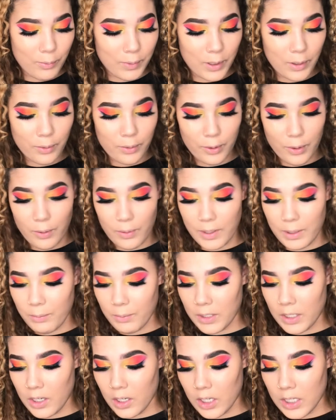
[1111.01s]
we're gonna go in
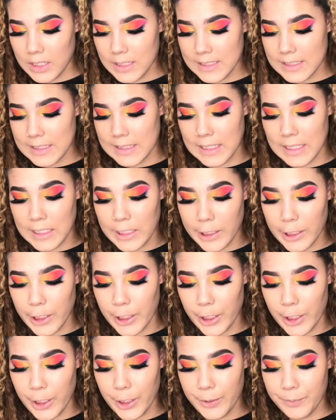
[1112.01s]
with our
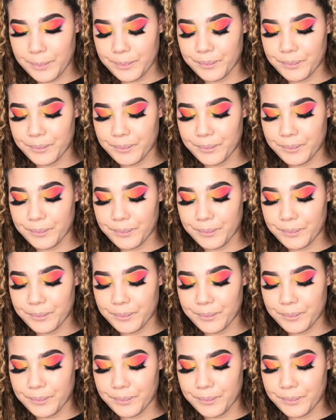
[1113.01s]
concealer.